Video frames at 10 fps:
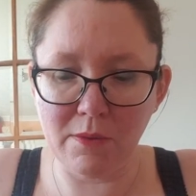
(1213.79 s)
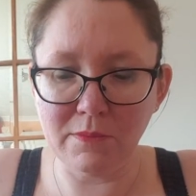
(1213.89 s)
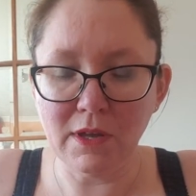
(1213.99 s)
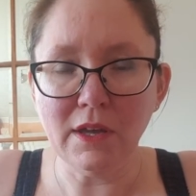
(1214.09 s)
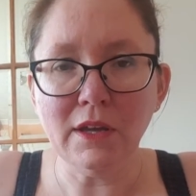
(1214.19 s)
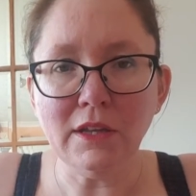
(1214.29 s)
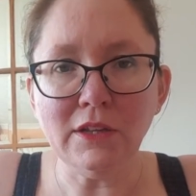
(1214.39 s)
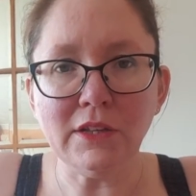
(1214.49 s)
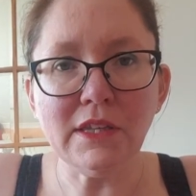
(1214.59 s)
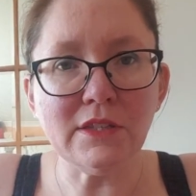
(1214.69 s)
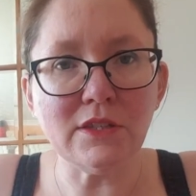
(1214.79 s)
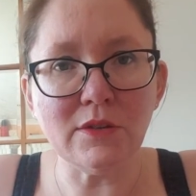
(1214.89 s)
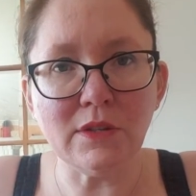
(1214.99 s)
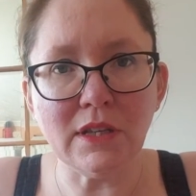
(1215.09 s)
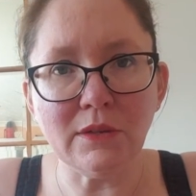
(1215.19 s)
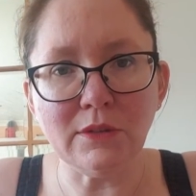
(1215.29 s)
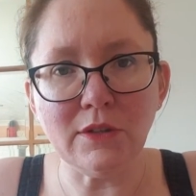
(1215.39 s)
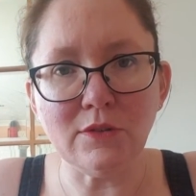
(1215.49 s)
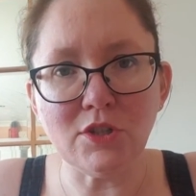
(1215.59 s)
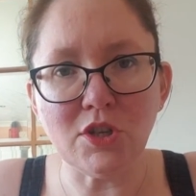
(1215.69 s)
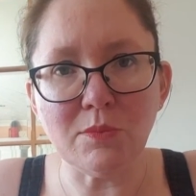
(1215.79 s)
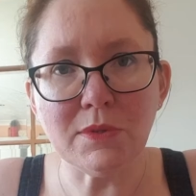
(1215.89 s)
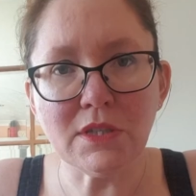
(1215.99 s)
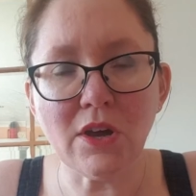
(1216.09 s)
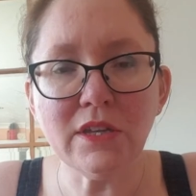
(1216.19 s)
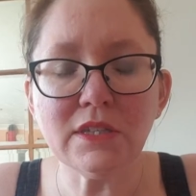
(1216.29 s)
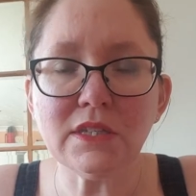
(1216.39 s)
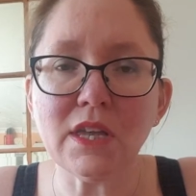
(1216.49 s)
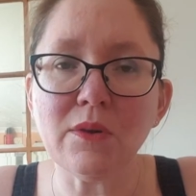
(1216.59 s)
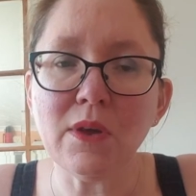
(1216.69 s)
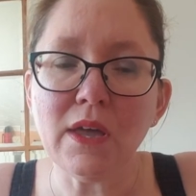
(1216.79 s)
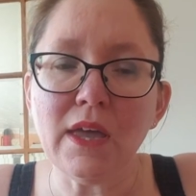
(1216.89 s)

I'm looking into doing a little YouTube site, so